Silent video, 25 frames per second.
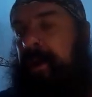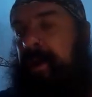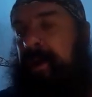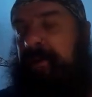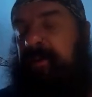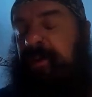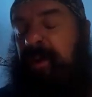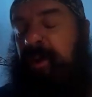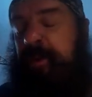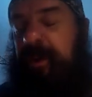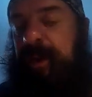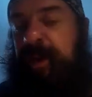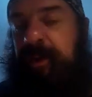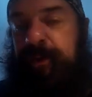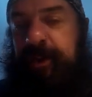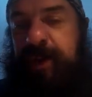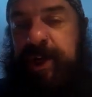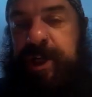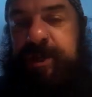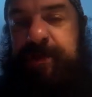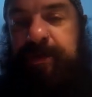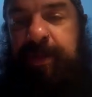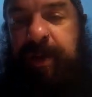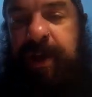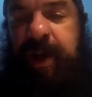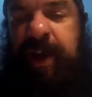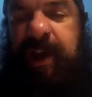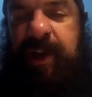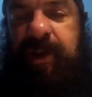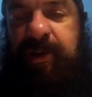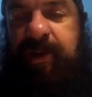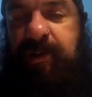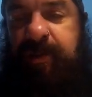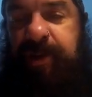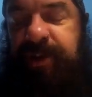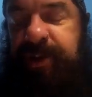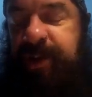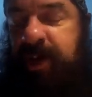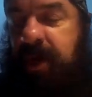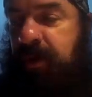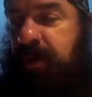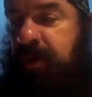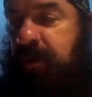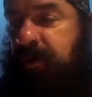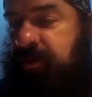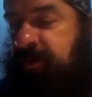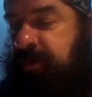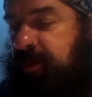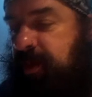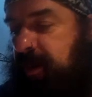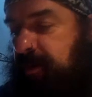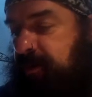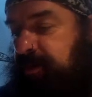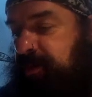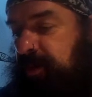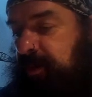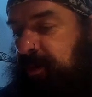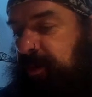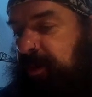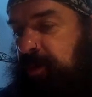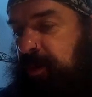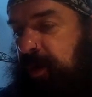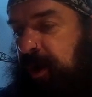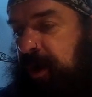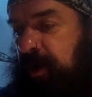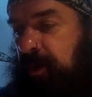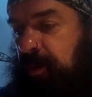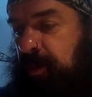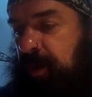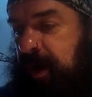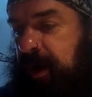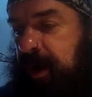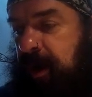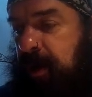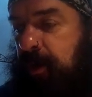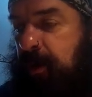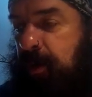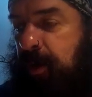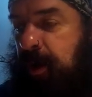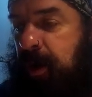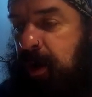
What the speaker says: not been impressed by a new material for probably quite a while.